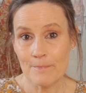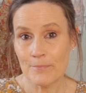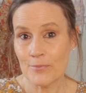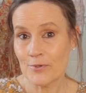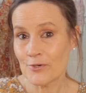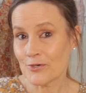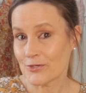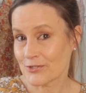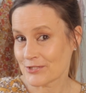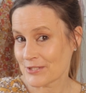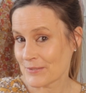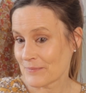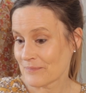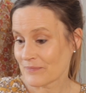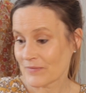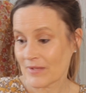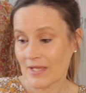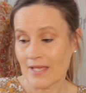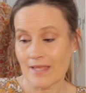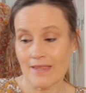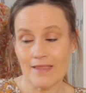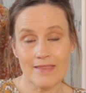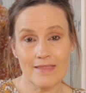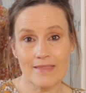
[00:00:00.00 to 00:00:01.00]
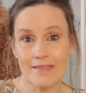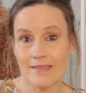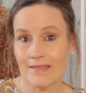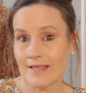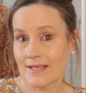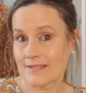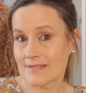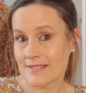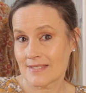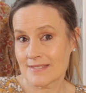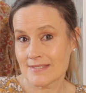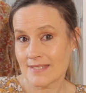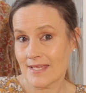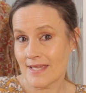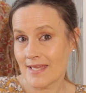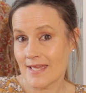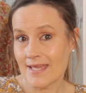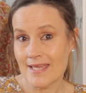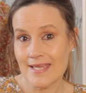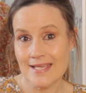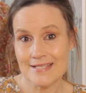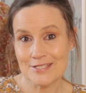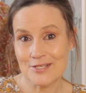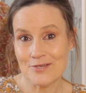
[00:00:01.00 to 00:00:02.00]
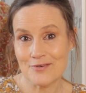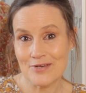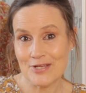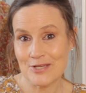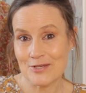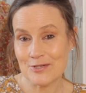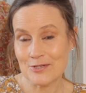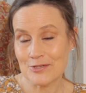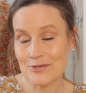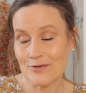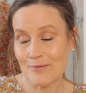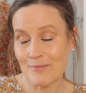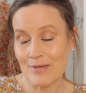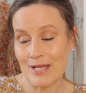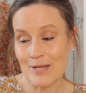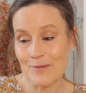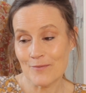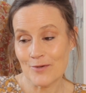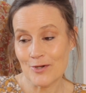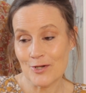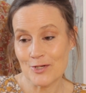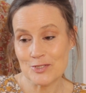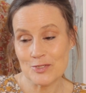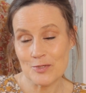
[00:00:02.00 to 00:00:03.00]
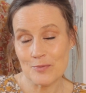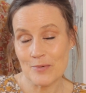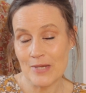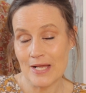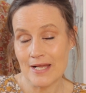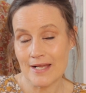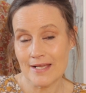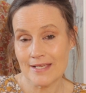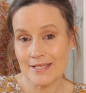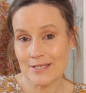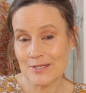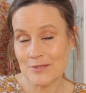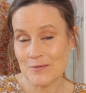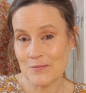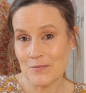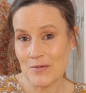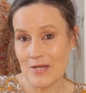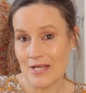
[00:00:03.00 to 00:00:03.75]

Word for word: But as I say, it's a great colour in my wardrobe. I can